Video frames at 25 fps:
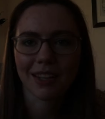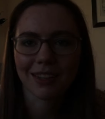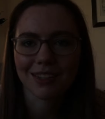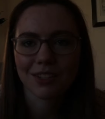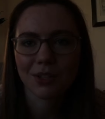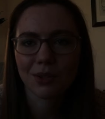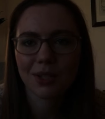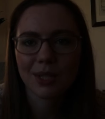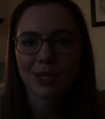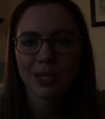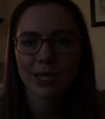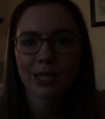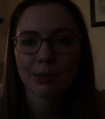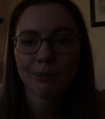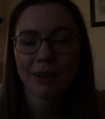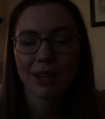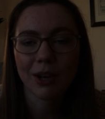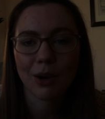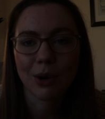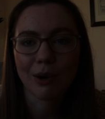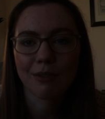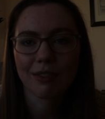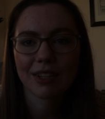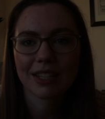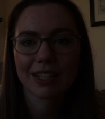Yeah, so this is my
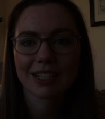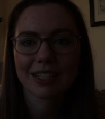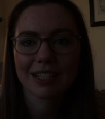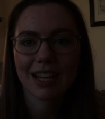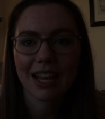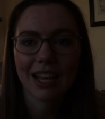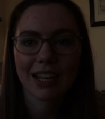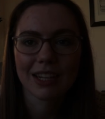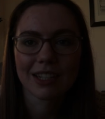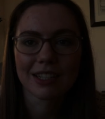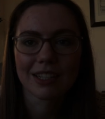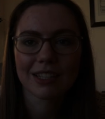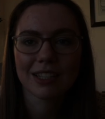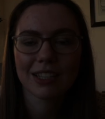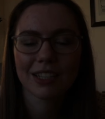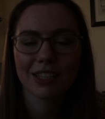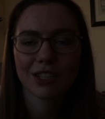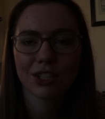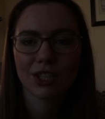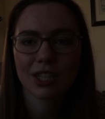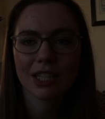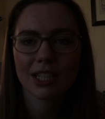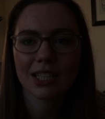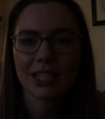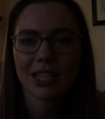office, and
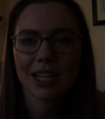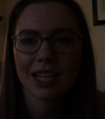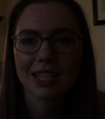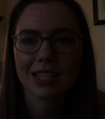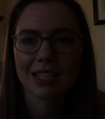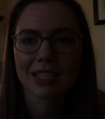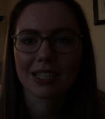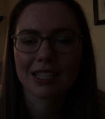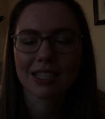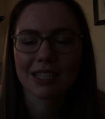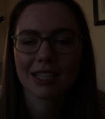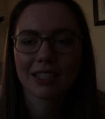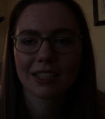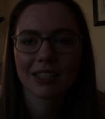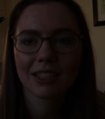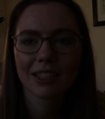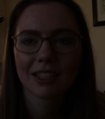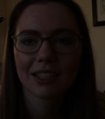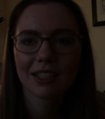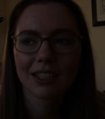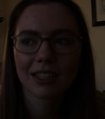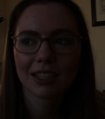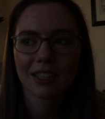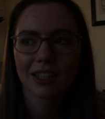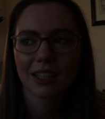she is
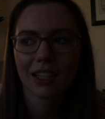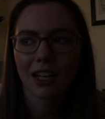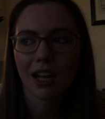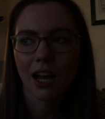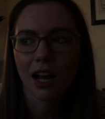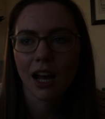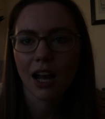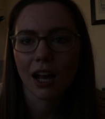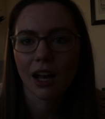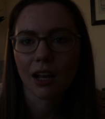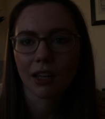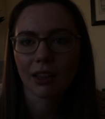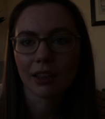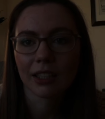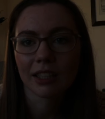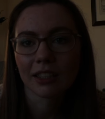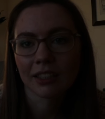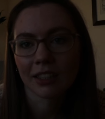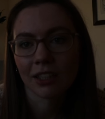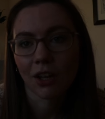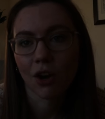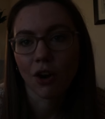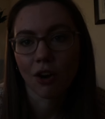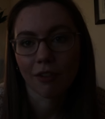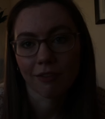a little